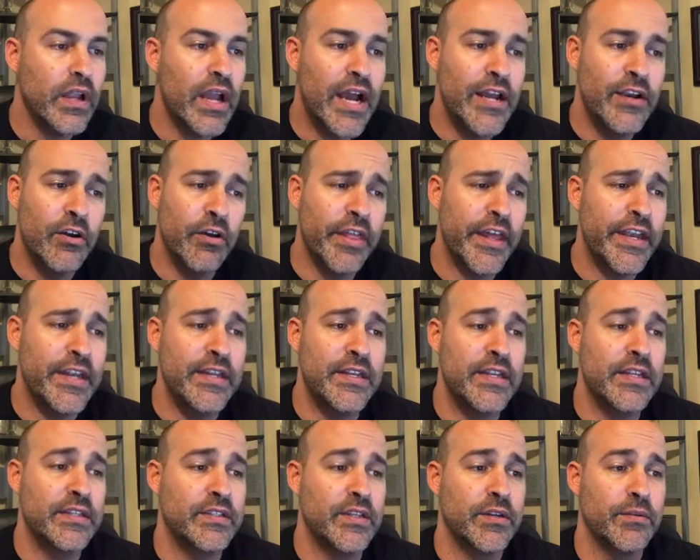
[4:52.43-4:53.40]
I know that it
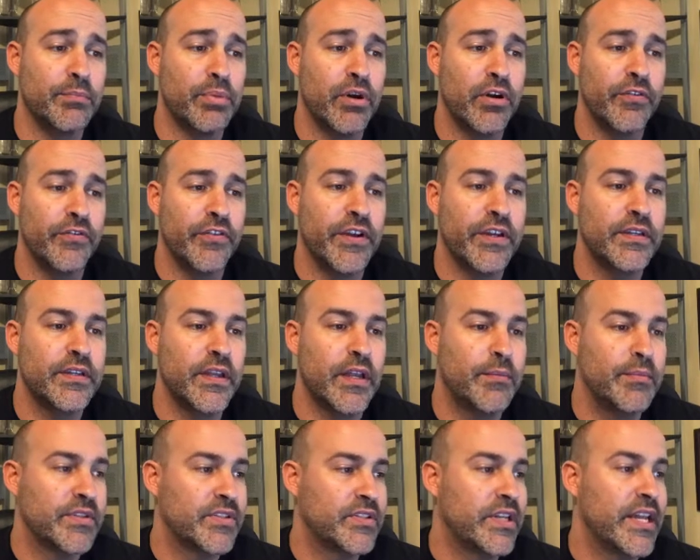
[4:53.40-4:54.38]
isn't perfect
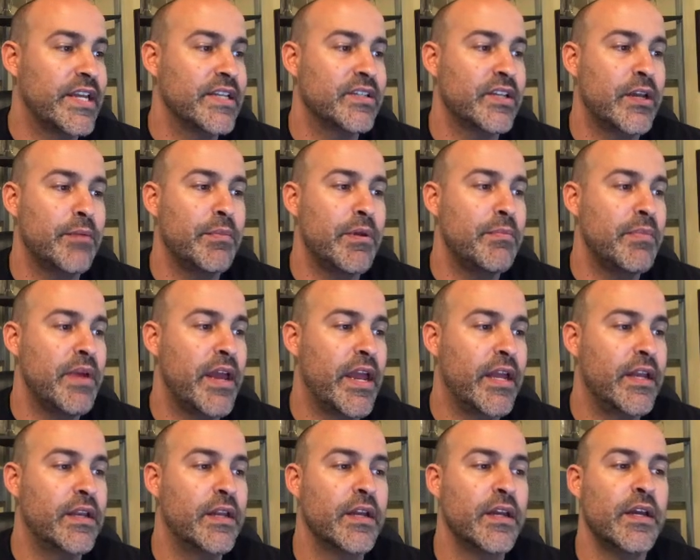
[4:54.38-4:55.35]
and mistakes can be
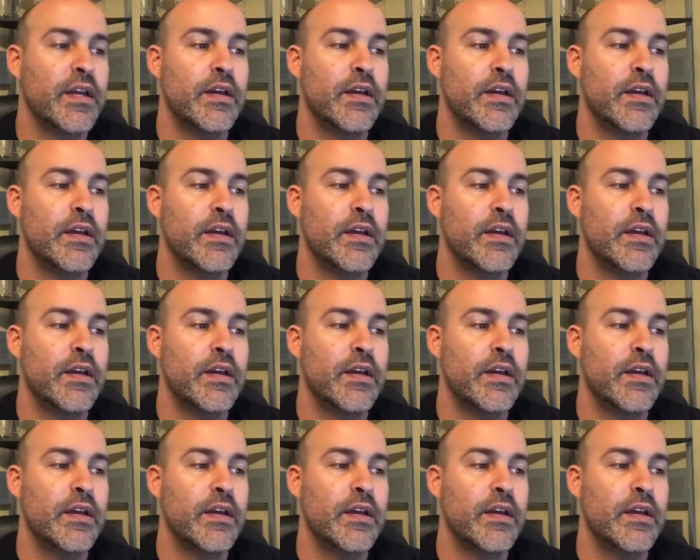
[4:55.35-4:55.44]
made,